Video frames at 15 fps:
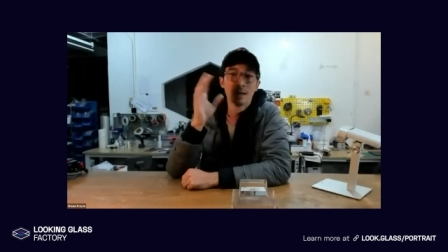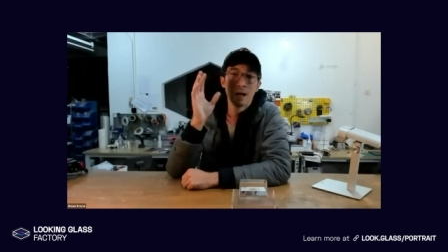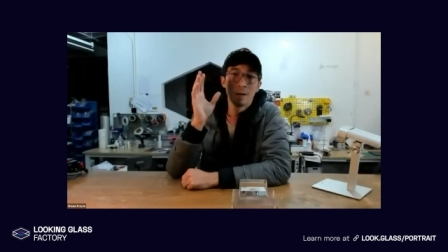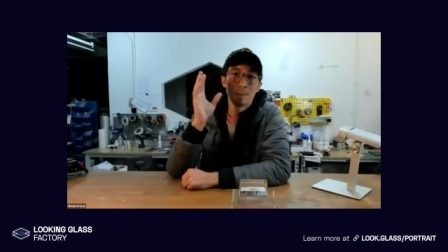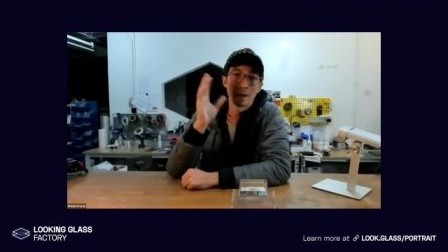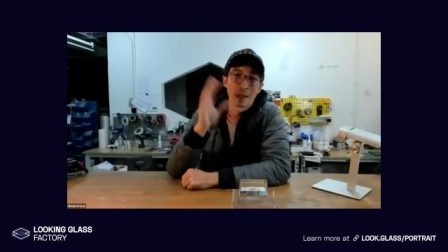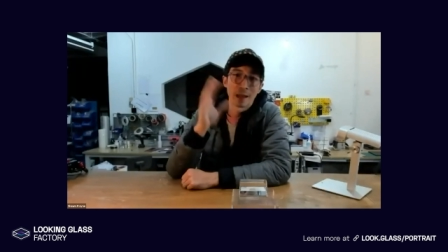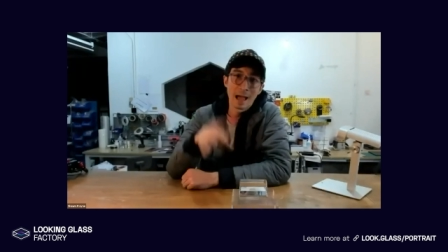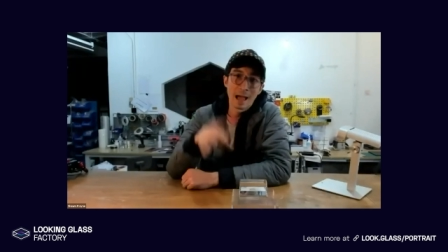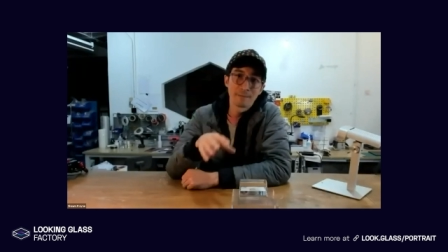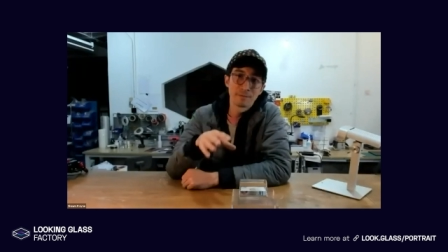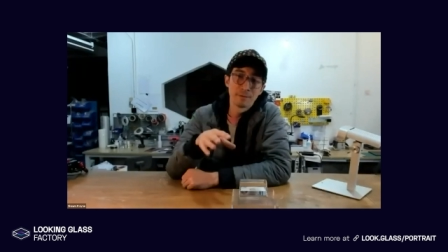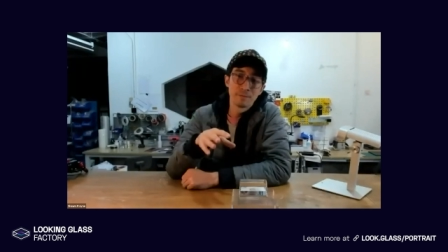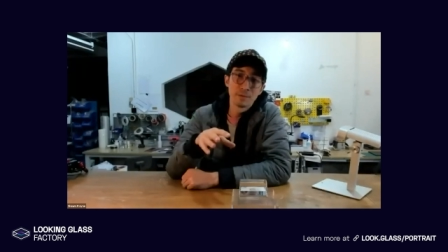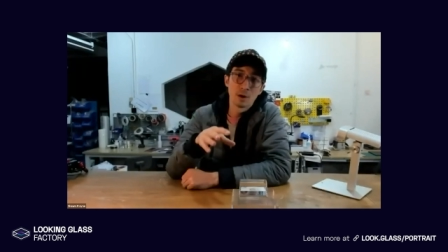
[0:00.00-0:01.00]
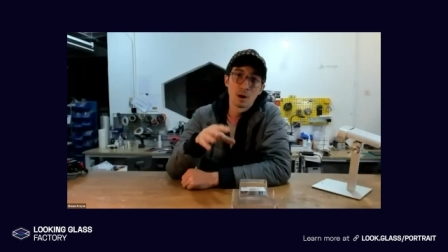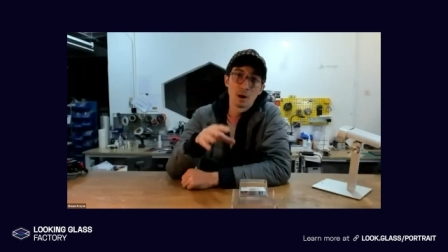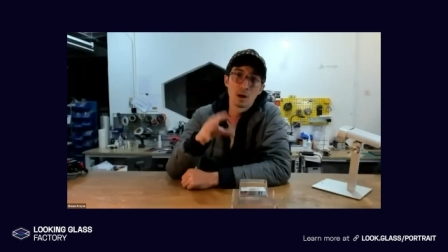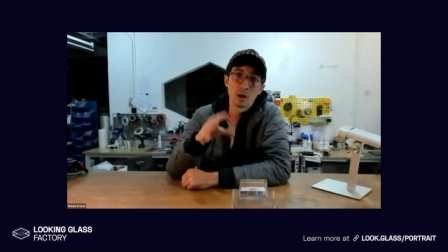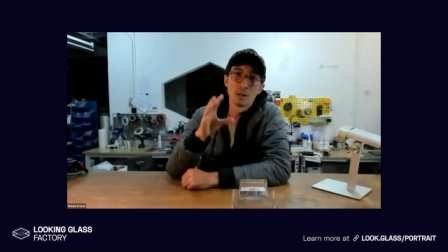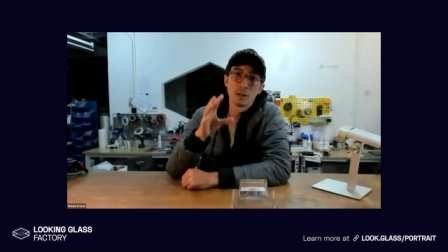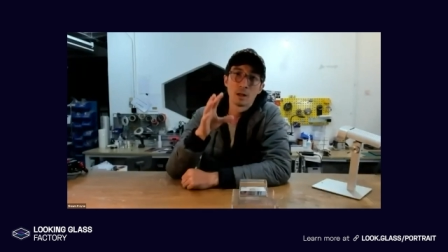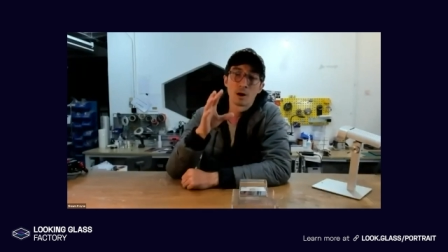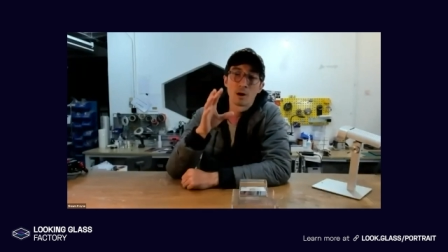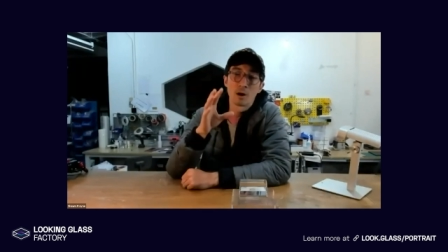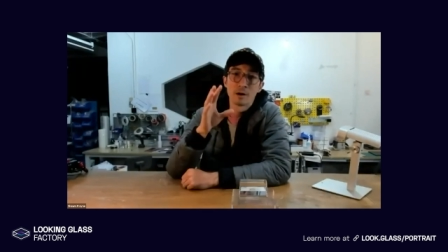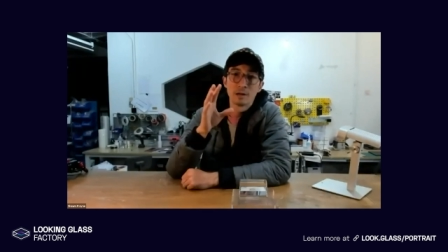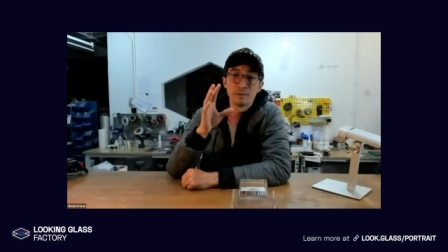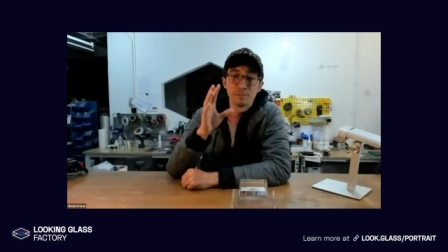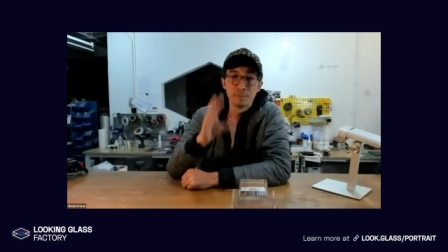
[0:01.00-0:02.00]
About half of y'all are
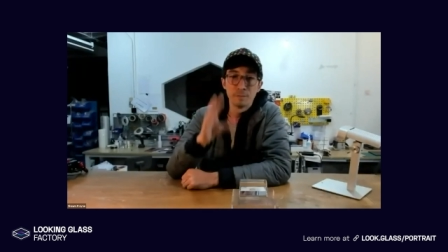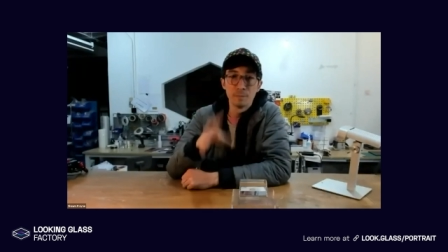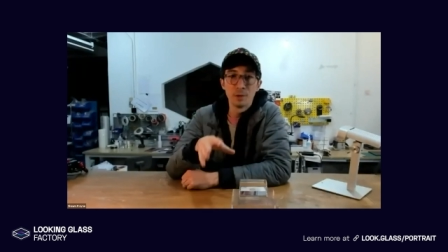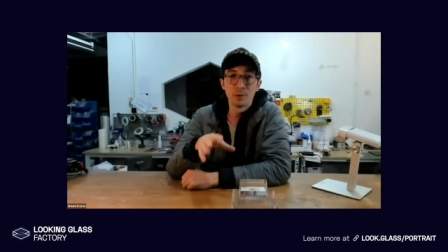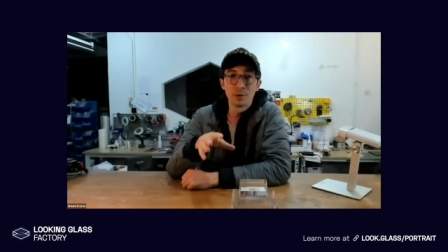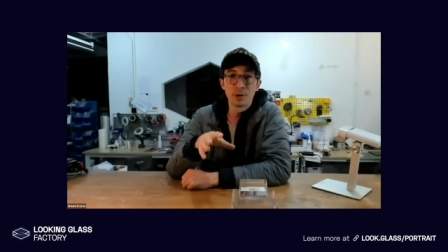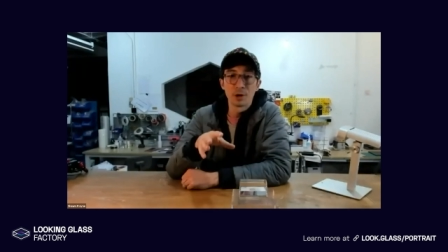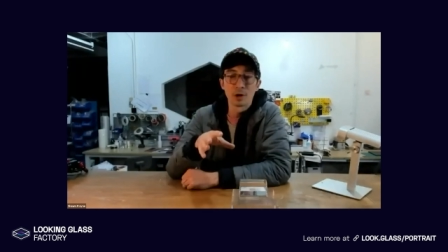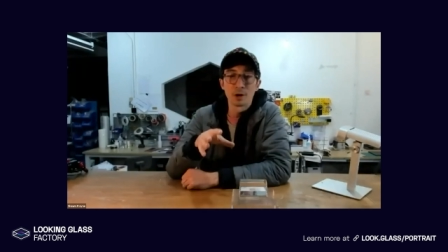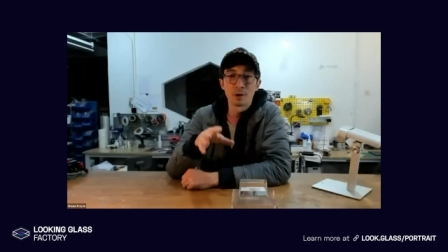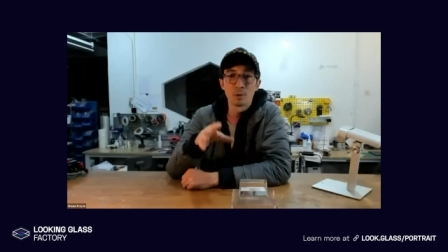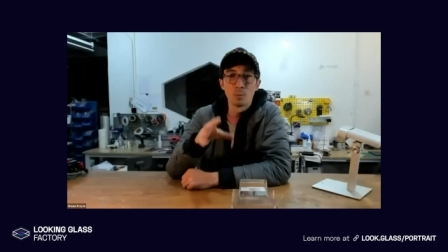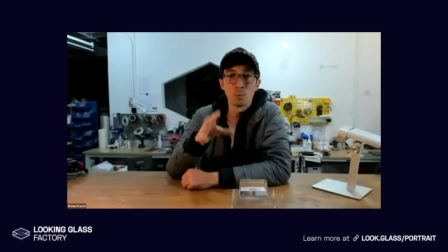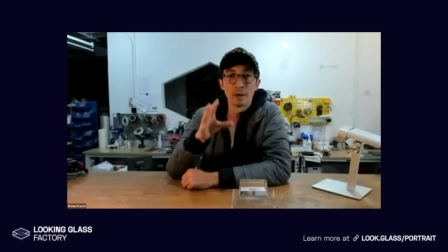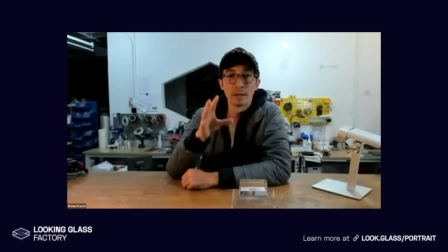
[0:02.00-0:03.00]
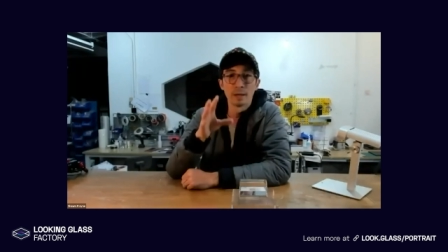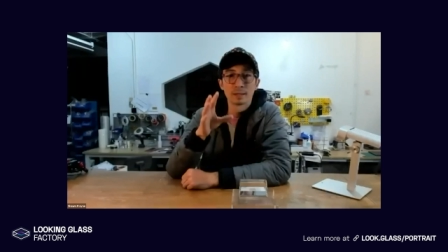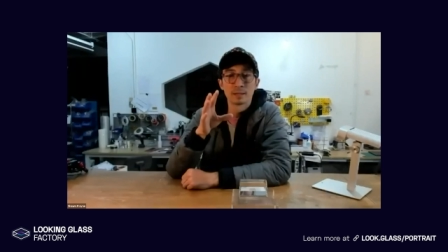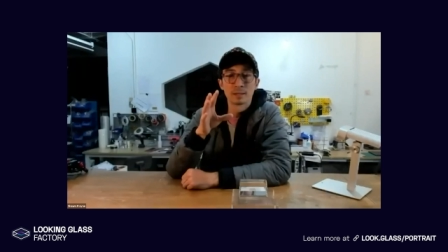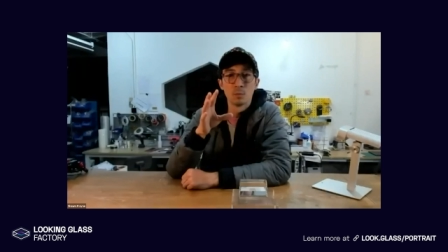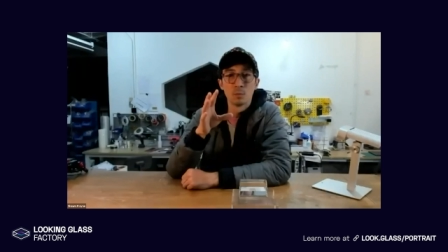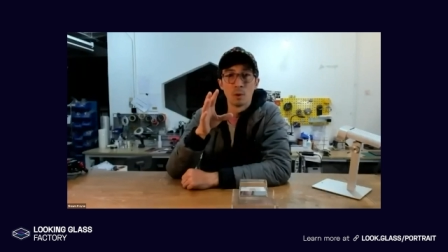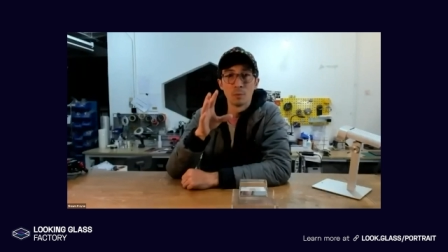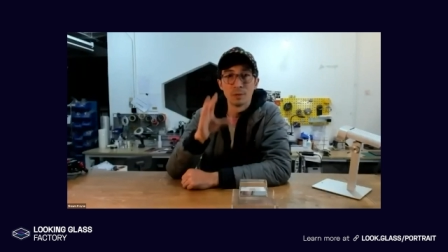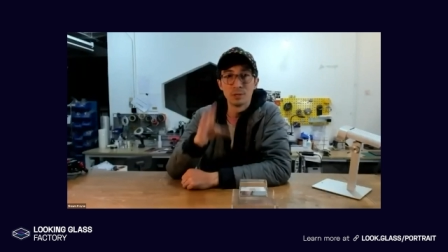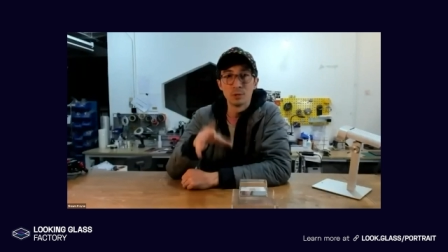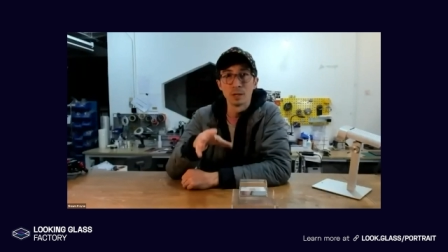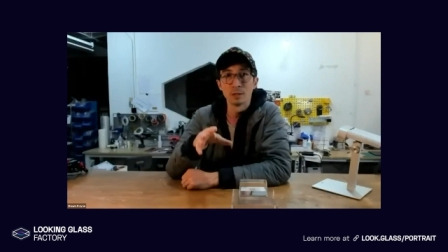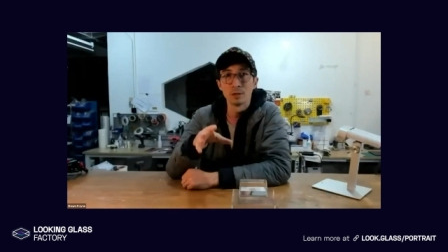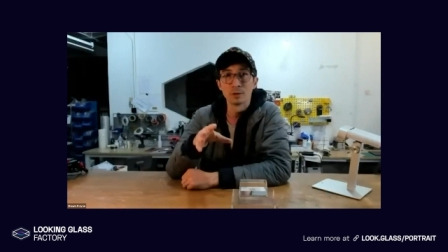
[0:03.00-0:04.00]
already familiar with what we
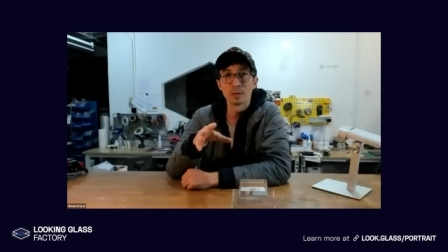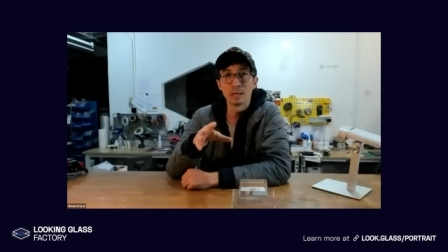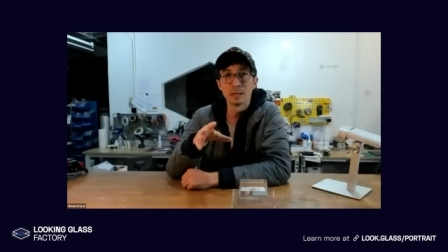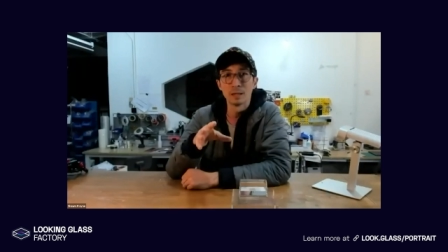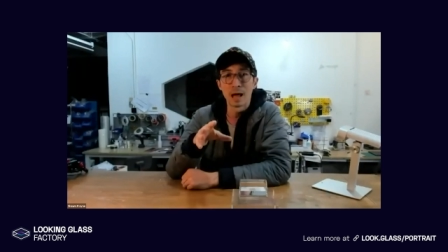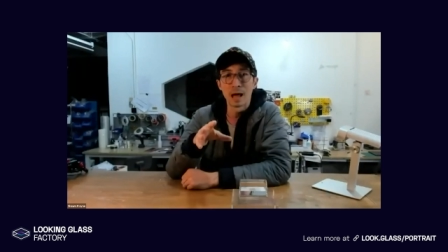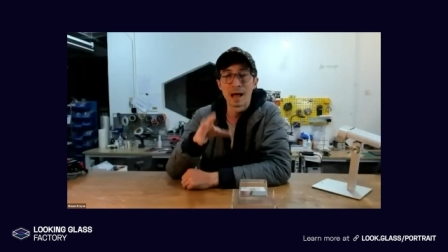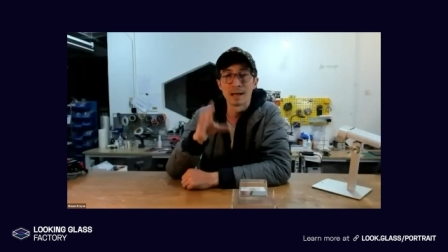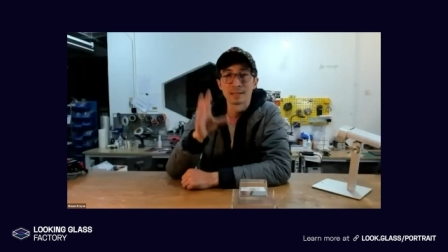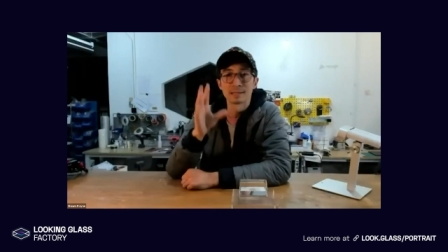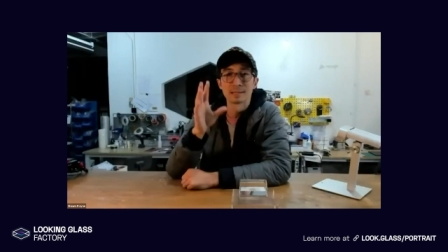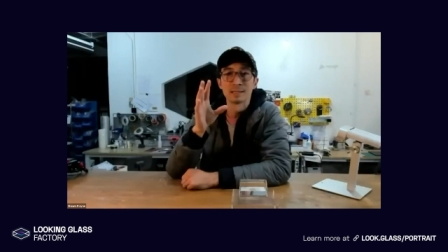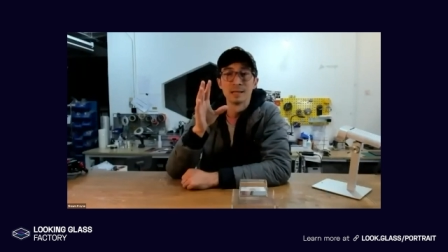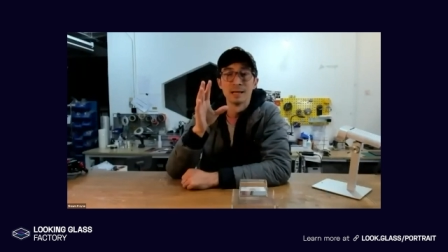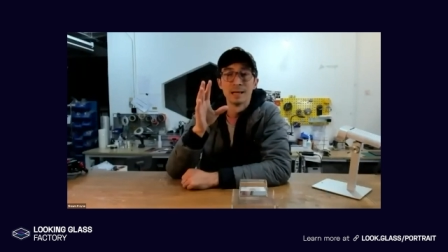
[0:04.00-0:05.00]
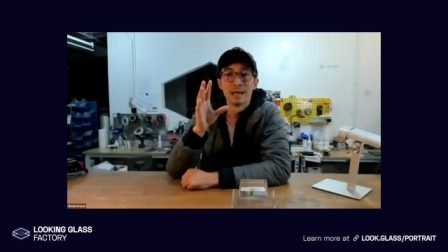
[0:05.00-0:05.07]
do at Looking Glass,